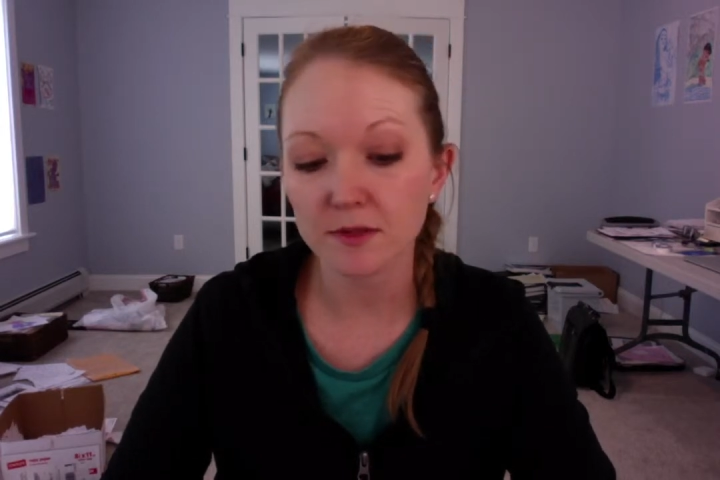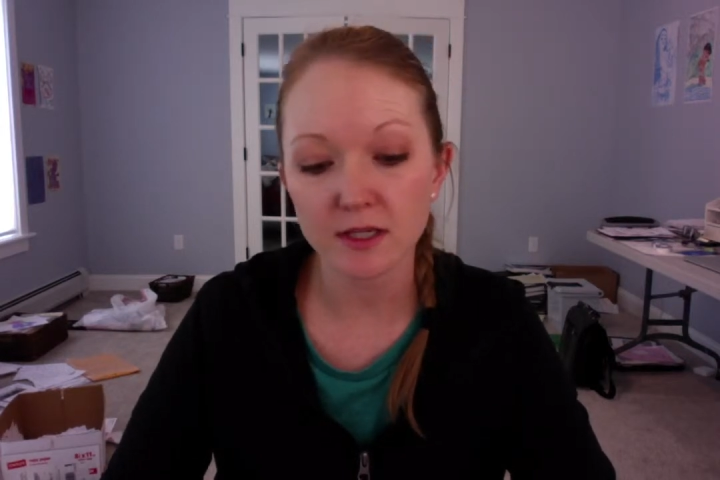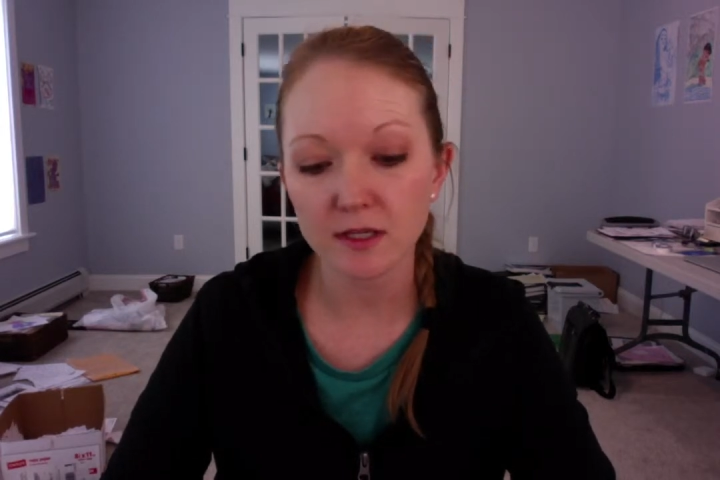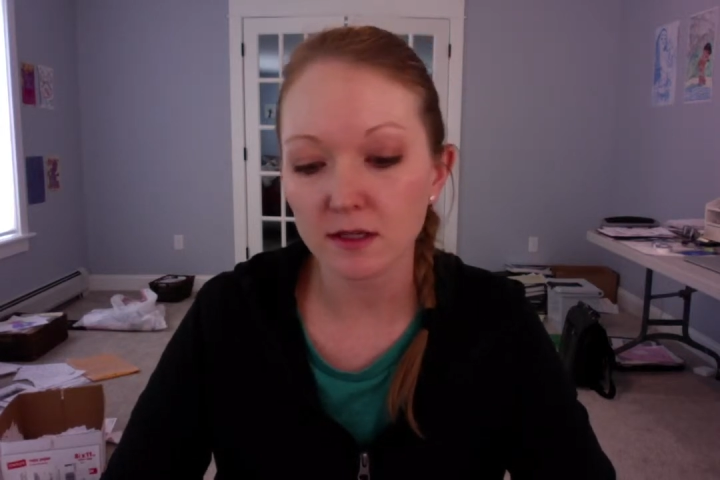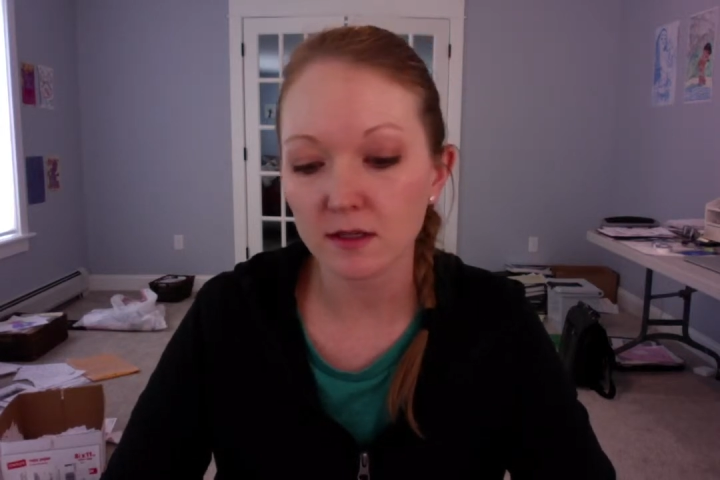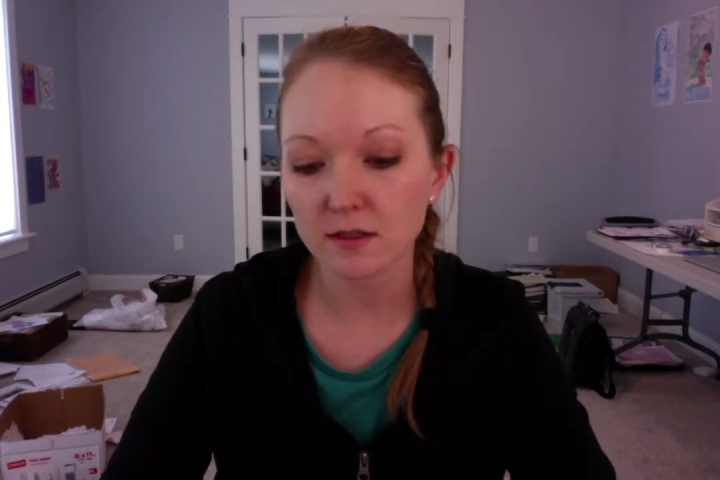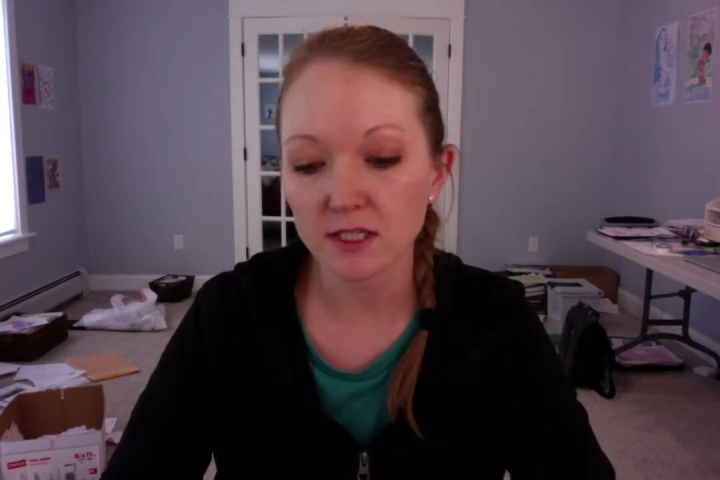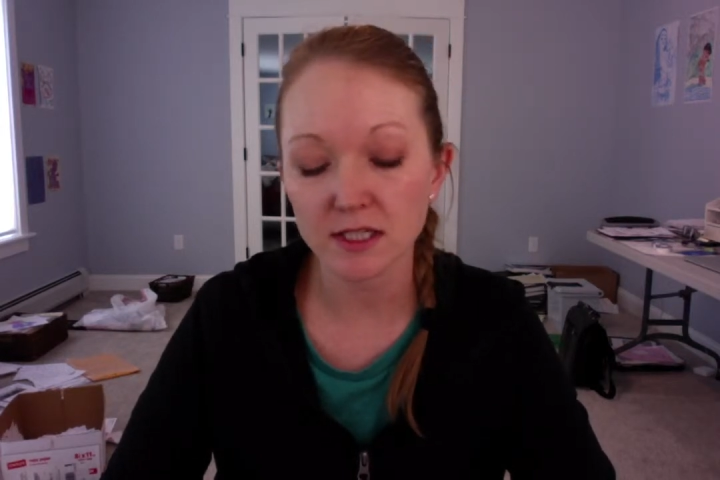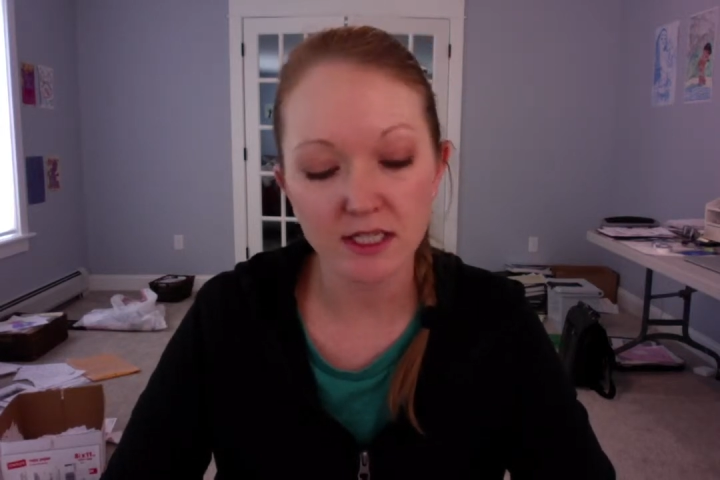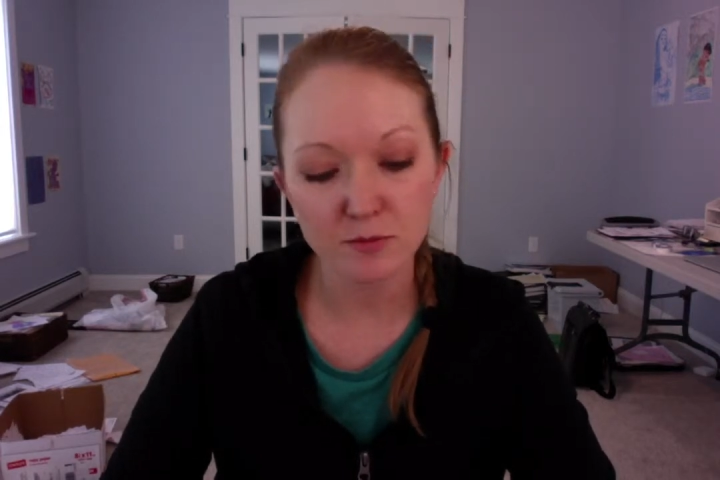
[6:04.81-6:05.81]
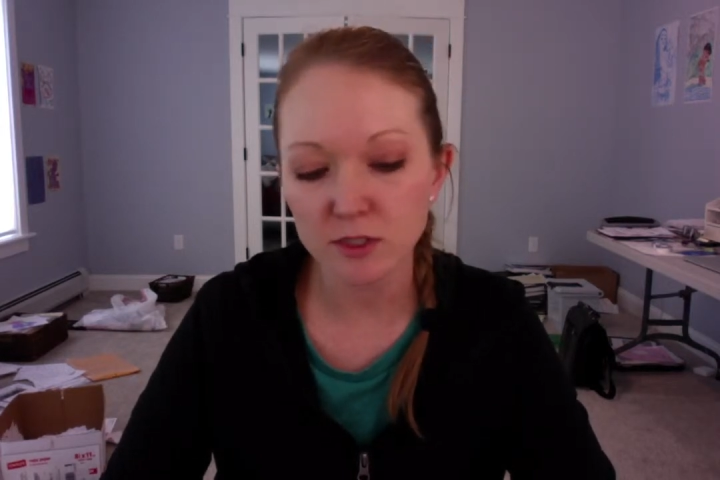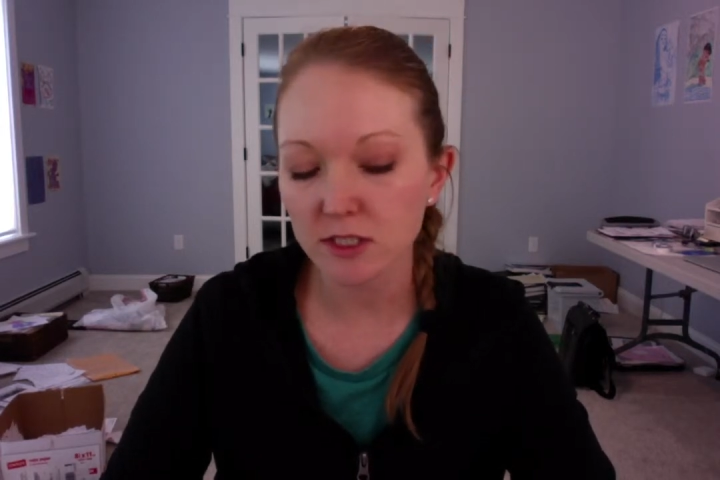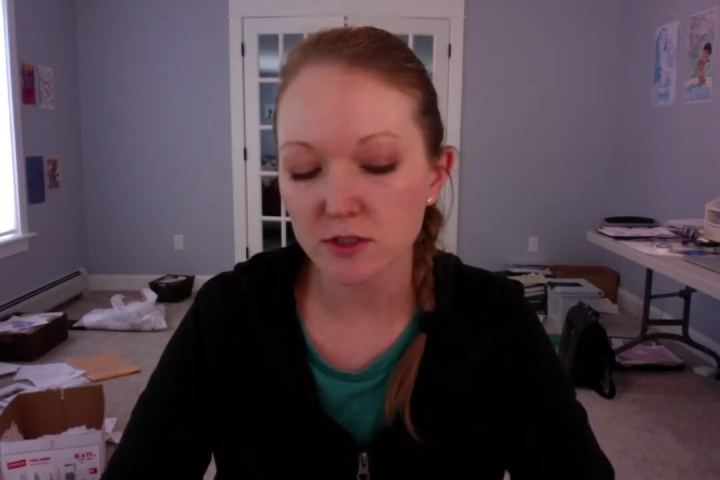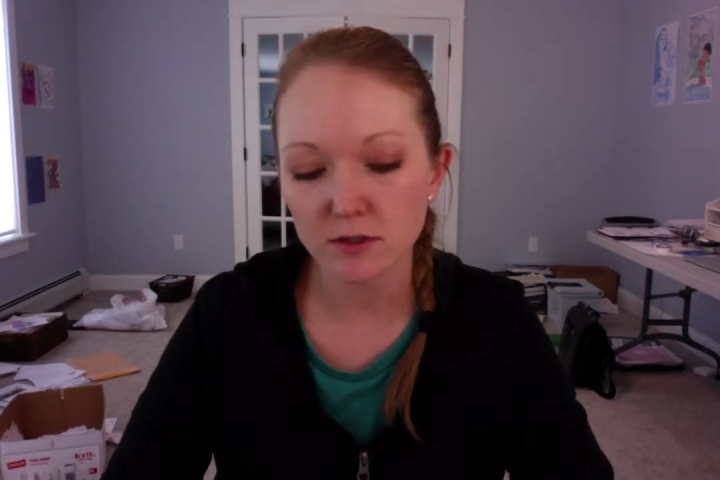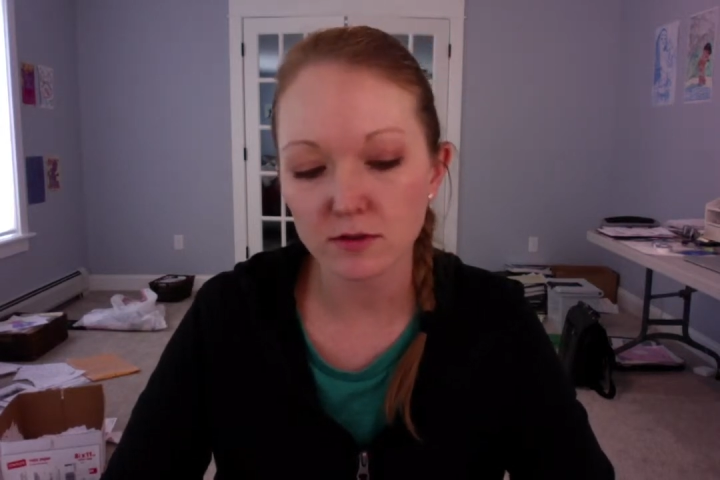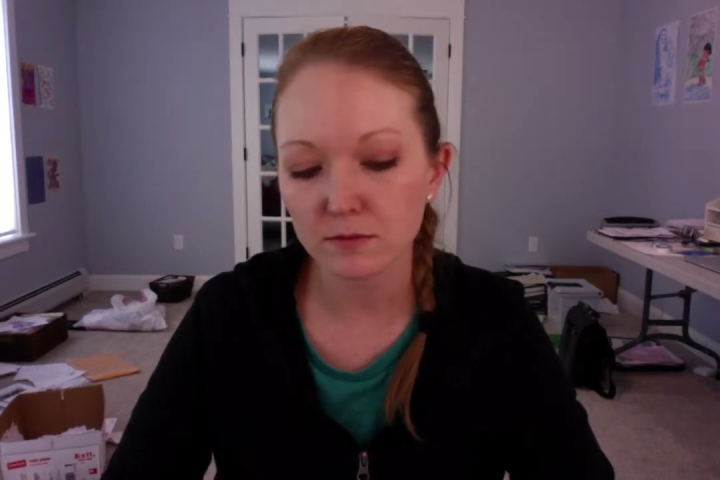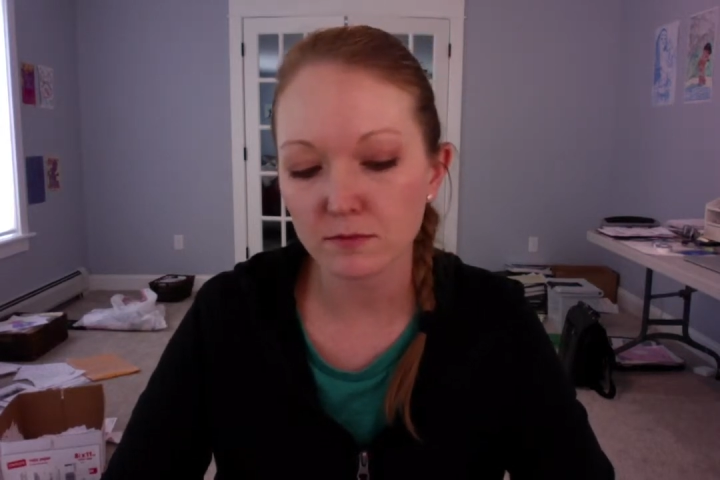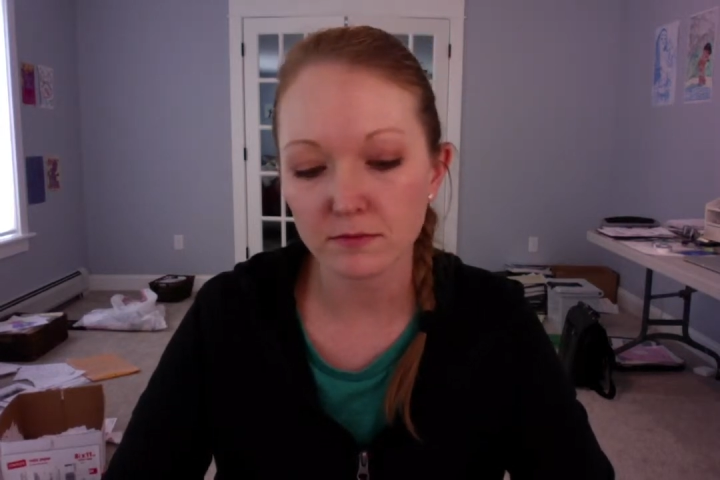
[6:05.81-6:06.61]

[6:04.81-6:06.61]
the DNX procedure